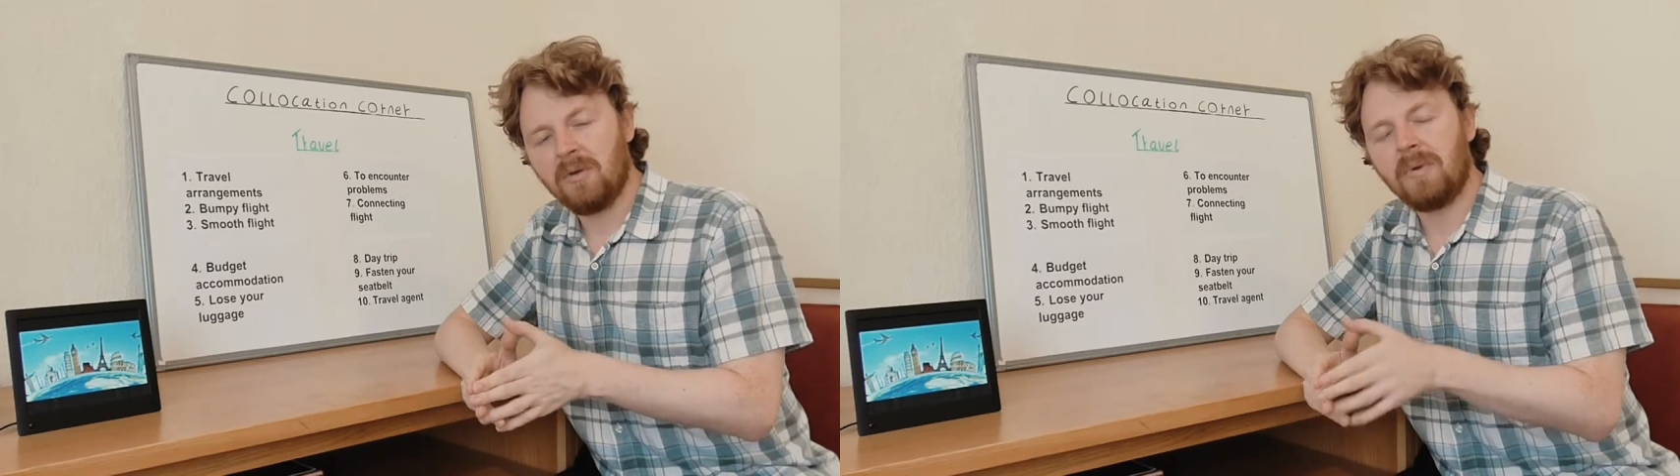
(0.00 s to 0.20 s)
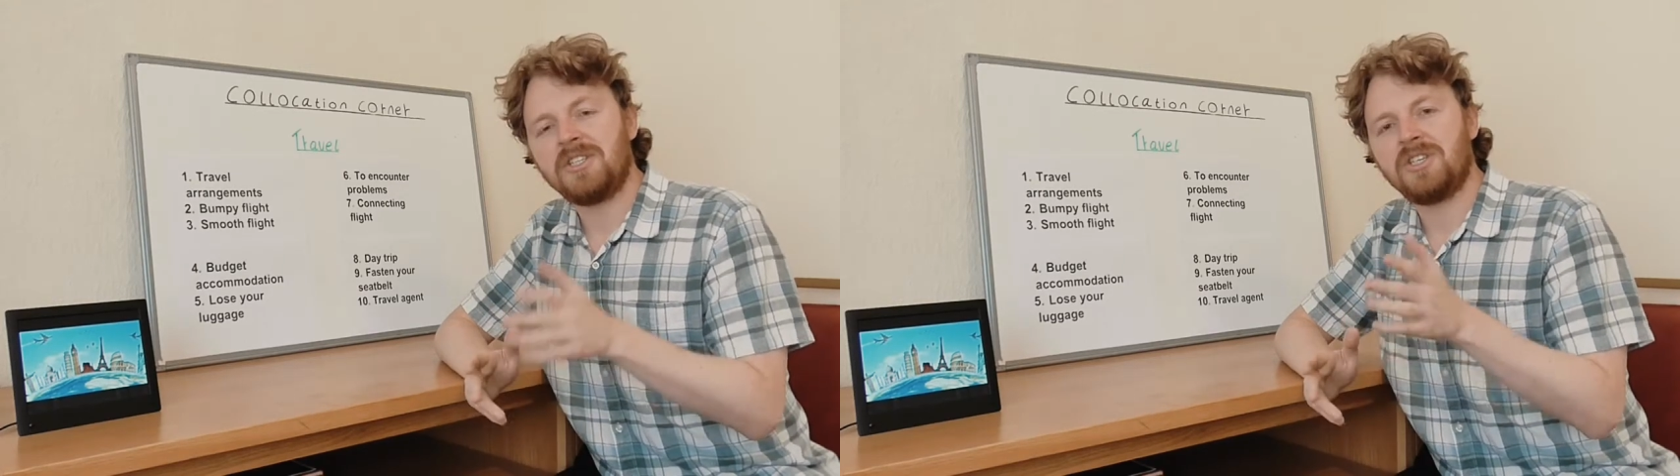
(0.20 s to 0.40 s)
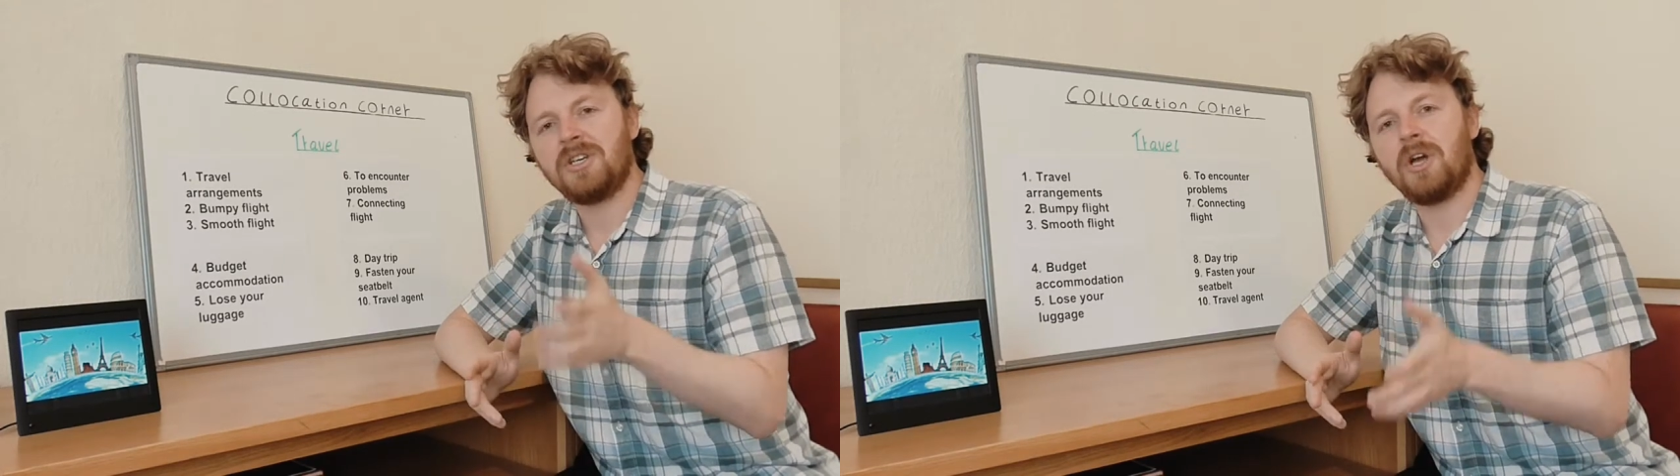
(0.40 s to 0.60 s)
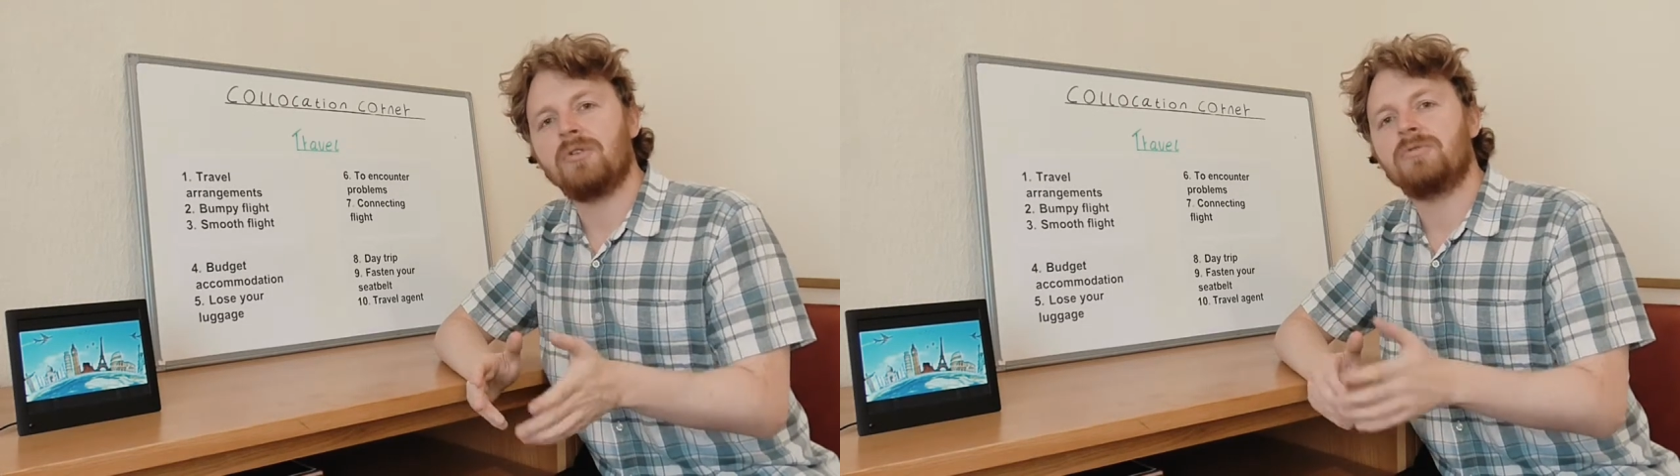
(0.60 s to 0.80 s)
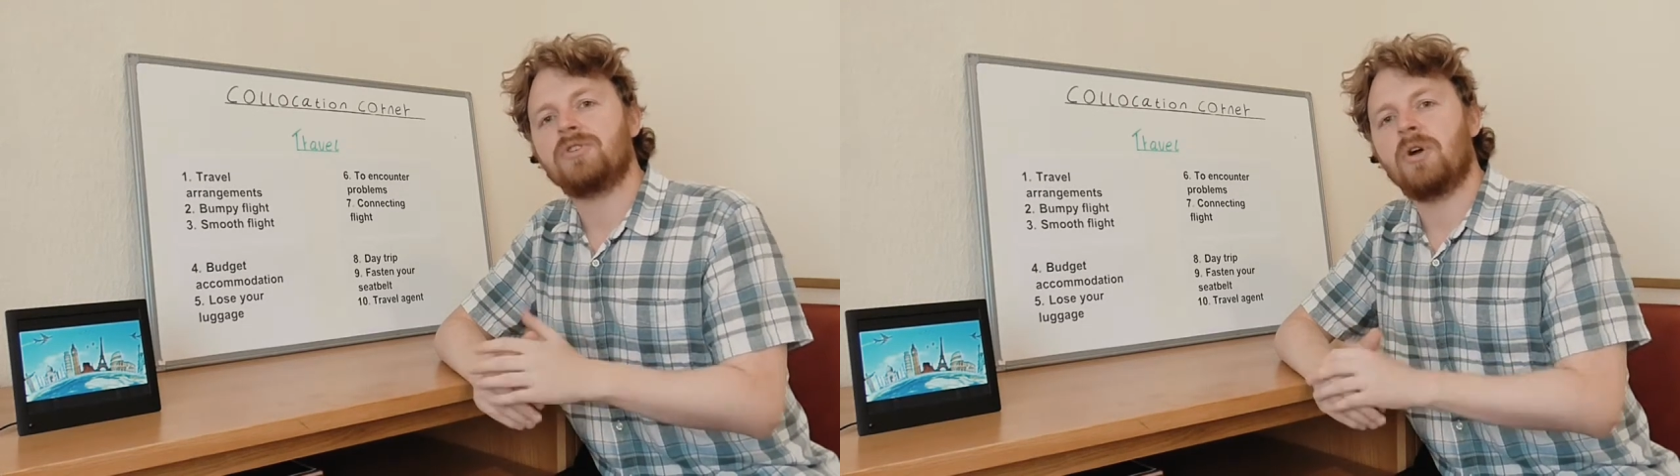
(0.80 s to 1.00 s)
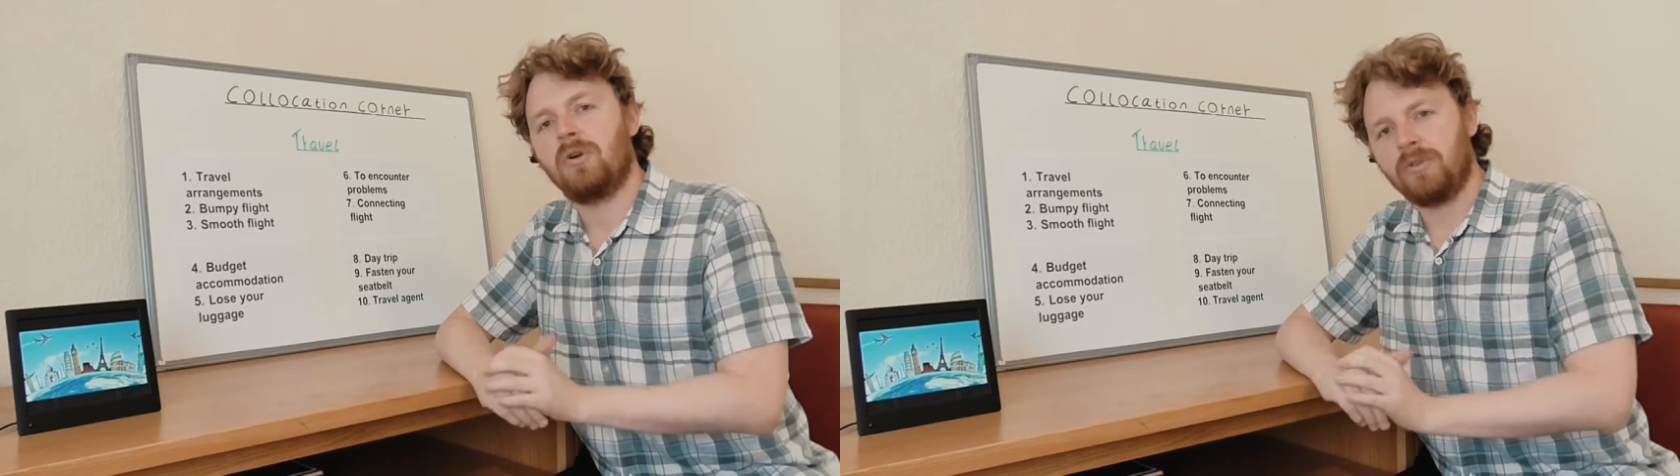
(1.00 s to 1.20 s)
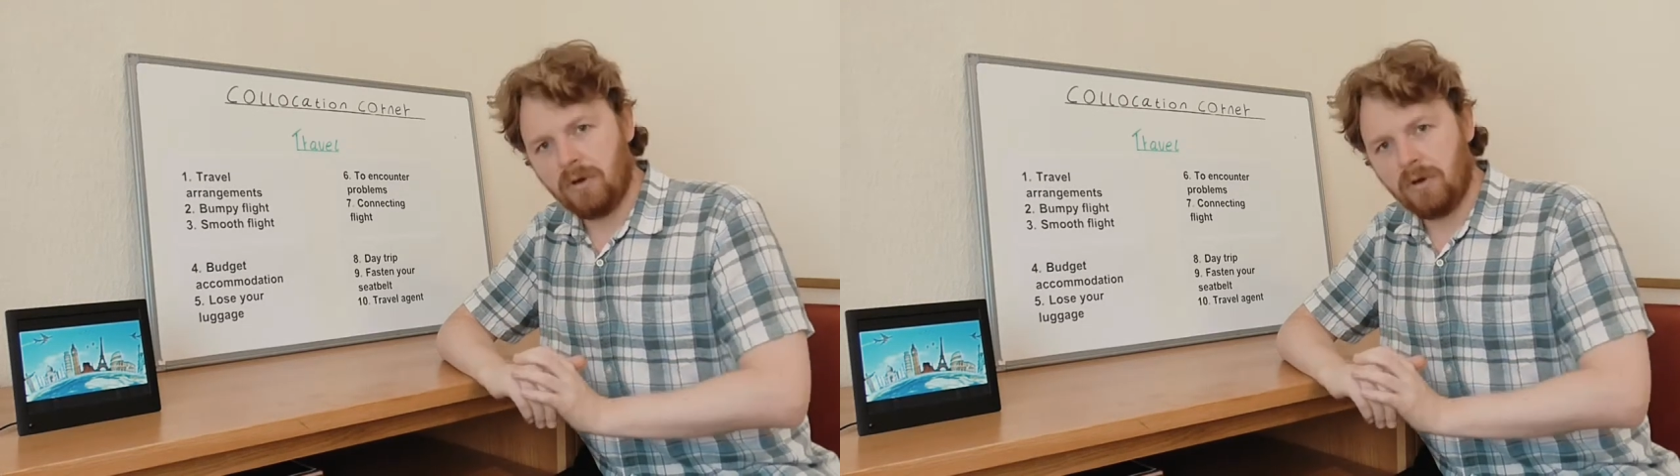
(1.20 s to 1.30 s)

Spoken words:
when she goes on